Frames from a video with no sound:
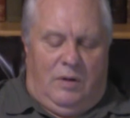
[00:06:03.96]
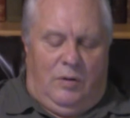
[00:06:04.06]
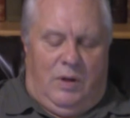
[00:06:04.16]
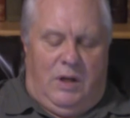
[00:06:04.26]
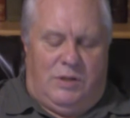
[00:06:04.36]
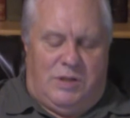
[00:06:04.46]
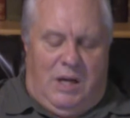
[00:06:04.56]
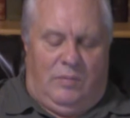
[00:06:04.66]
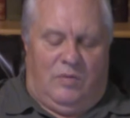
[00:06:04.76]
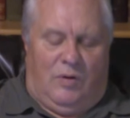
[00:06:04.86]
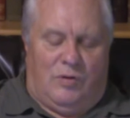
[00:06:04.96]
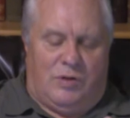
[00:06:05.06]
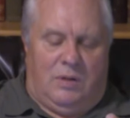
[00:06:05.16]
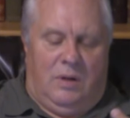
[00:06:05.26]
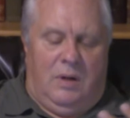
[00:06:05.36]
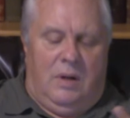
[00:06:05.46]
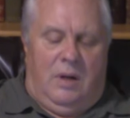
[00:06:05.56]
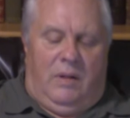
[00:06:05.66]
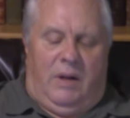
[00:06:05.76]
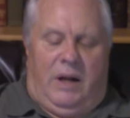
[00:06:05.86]
New King James Version.
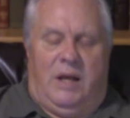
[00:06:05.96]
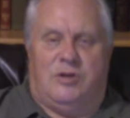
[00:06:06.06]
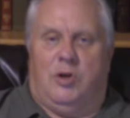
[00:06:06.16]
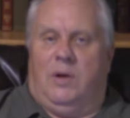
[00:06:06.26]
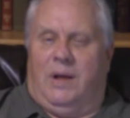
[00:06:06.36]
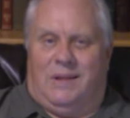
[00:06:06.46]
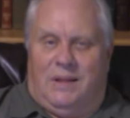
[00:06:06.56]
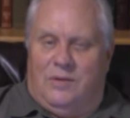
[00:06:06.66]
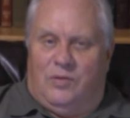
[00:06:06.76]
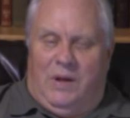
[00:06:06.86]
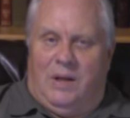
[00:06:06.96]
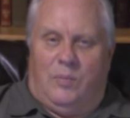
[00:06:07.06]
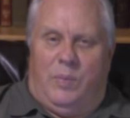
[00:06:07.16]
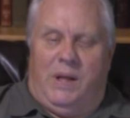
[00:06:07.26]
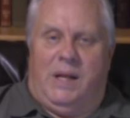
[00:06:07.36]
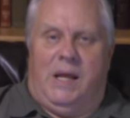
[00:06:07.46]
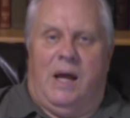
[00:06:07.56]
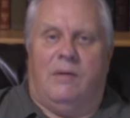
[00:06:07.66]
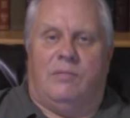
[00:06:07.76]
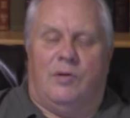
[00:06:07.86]
That I guess you can see it in
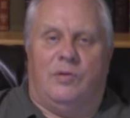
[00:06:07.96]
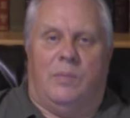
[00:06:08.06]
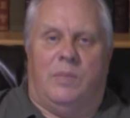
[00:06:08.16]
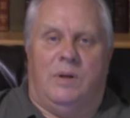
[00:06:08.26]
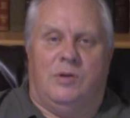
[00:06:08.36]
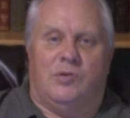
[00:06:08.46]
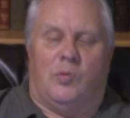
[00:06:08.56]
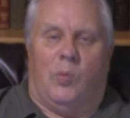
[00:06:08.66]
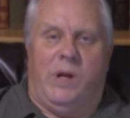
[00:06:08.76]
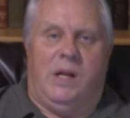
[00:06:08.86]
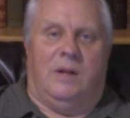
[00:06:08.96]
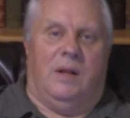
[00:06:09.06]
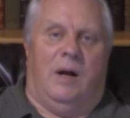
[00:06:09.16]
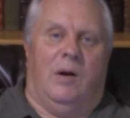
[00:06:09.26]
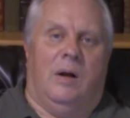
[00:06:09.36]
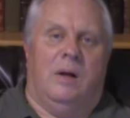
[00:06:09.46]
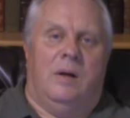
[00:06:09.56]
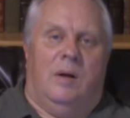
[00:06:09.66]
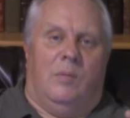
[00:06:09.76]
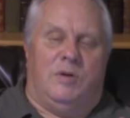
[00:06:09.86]
PDF or something. Just read it there.
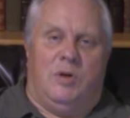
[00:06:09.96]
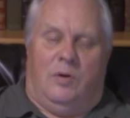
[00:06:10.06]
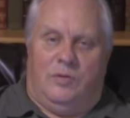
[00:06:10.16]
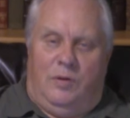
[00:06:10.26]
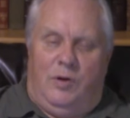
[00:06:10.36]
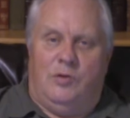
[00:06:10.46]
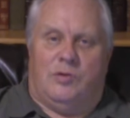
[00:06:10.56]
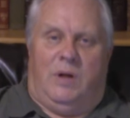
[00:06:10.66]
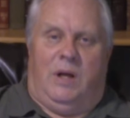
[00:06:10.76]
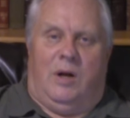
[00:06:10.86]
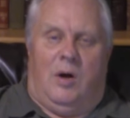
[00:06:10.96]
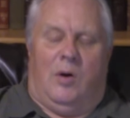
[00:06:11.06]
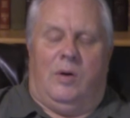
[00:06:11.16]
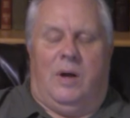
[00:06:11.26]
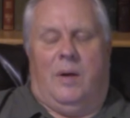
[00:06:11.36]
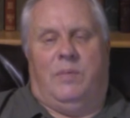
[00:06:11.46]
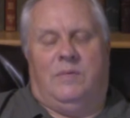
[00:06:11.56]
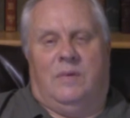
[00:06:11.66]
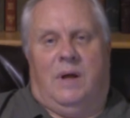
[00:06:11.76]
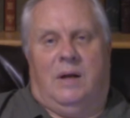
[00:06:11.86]
But you can also usually get hard
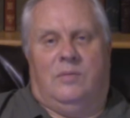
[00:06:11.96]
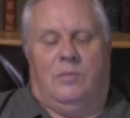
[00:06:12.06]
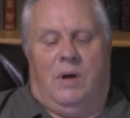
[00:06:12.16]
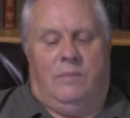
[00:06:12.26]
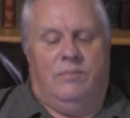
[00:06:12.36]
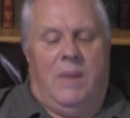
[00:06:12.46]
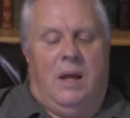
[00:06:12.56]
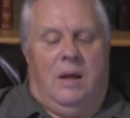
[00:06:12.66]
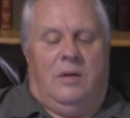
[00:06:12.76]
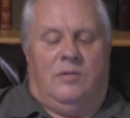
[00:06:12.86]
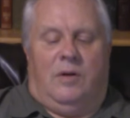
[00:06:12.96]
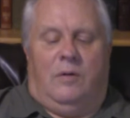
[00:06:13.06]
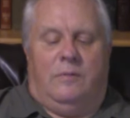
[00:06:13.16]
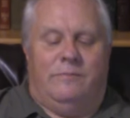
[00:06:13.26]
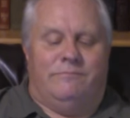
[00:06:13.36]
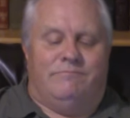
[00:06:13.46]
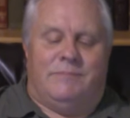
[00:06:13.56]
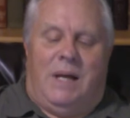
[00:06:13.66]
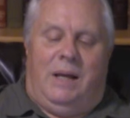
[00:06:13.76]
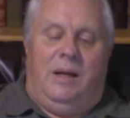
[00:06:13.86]
copies of that as well. So,
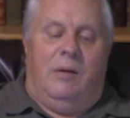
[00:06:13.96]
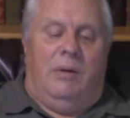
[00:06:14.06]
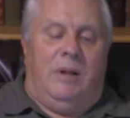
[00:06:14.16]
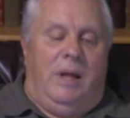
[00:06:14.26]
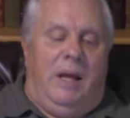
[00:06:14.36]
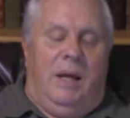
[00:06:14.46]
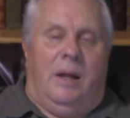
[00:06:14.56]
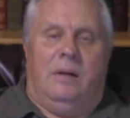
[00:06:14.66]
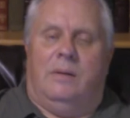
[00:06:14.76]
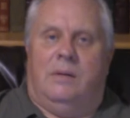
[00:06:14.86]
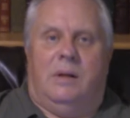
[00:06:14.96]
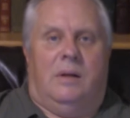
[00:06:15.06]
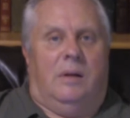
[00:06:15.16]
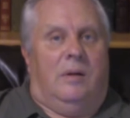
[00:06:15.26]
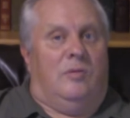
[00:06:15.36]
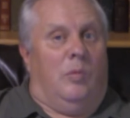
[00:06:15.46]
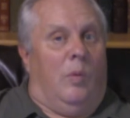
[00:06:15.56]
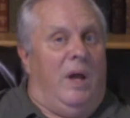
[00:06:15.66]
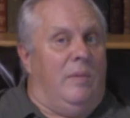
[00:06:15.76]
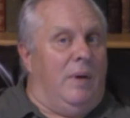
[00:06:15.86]
you know, in the end, it's
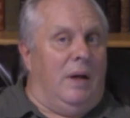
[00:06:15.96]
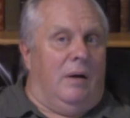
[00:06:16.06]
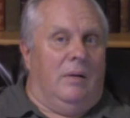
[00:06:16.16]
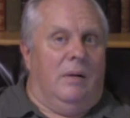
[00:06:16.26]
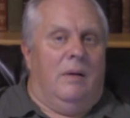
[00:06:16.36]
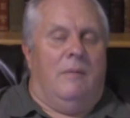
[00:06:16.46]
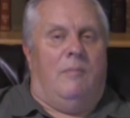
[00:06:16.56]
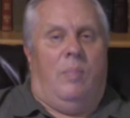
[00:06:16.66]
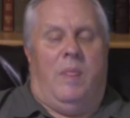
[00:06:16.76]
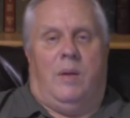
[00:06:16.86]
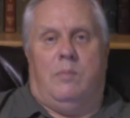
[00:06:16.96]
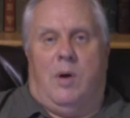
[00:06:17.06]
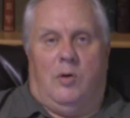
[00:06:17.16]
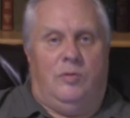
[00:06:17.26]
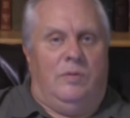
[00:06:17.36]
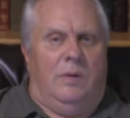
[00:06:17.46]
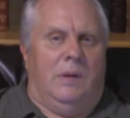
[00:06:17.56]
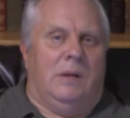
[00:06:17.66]
way better than most.